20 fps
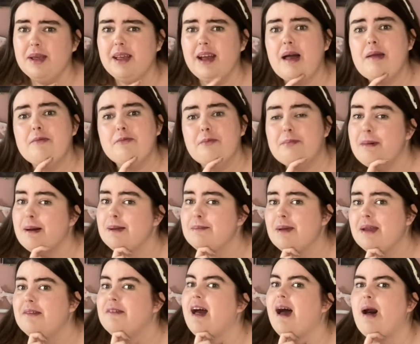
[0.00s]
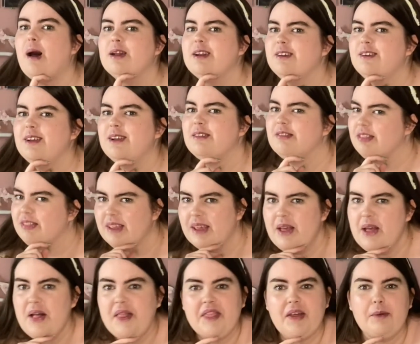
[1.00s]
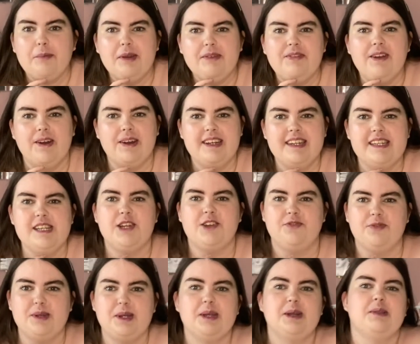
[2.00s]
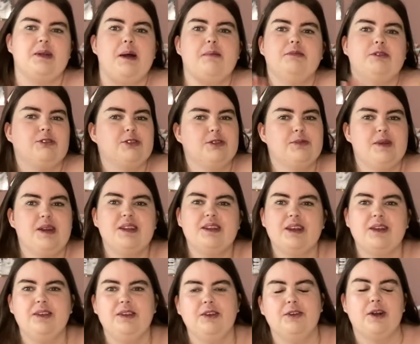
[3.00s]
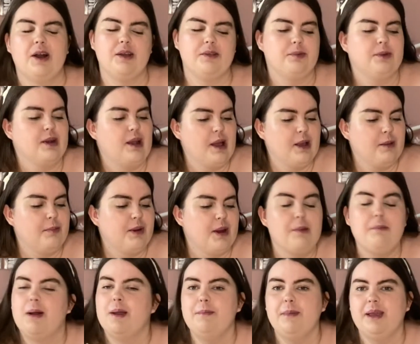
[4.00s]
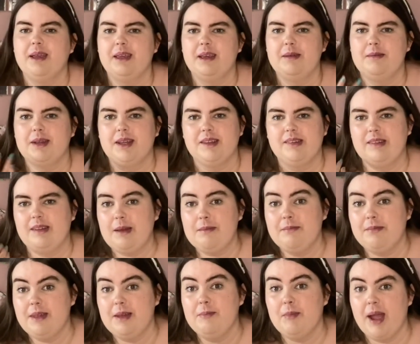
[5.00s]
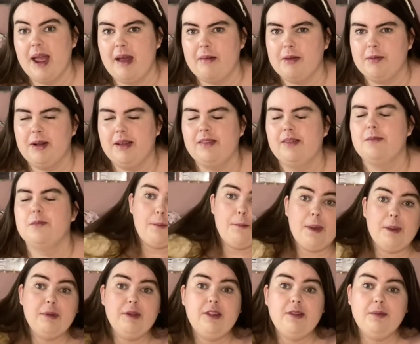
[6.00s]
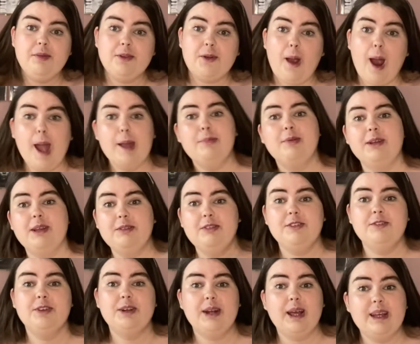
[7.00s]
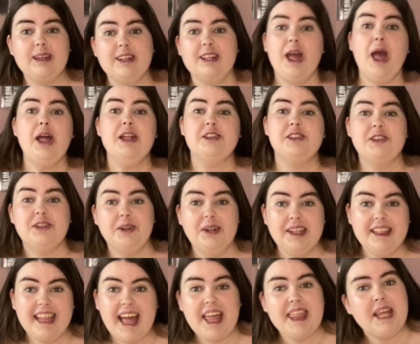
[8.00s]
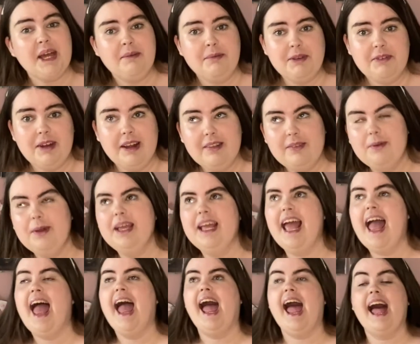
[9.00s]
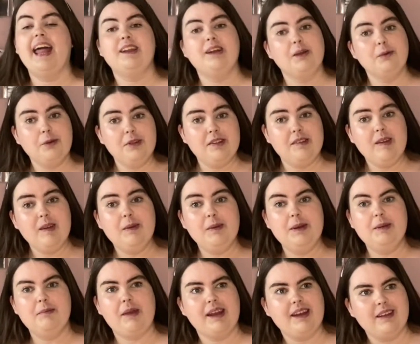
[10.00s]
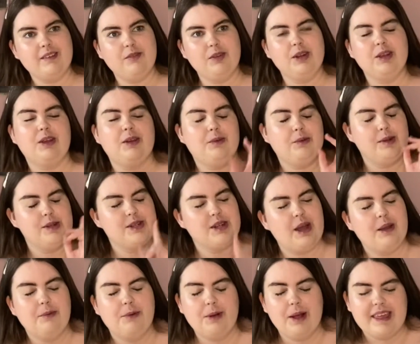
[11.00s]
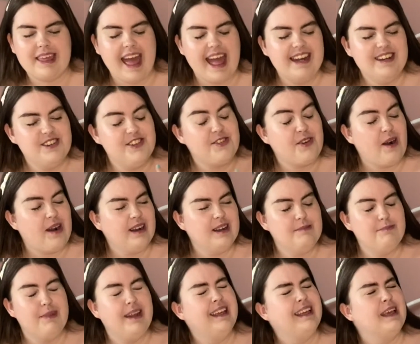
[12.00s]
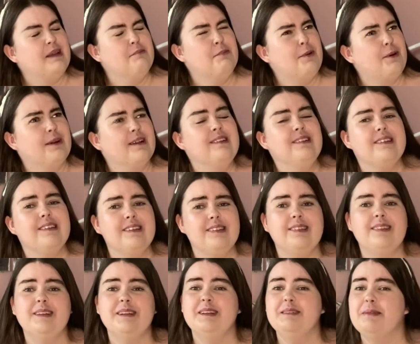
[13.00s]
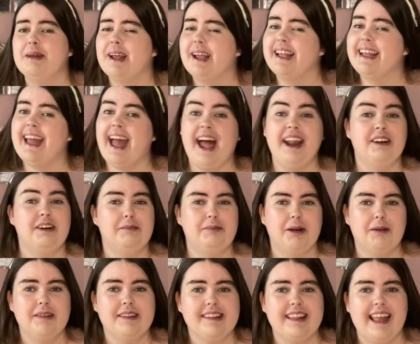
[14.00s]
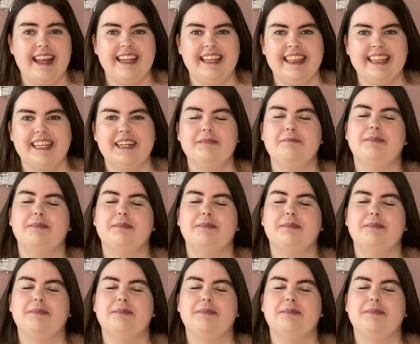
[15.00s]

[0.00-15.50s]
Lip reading: I might make that, I don't know. That would be a very niche video that I'm not sure many of you guys would like, but I might make it because I'm in my happy place at the moment. Maybe subscribe if you feel like doing that, that would be really sweet. And I will see you in my next video, which I will again try and make it more consistent, but I cannot promise anything.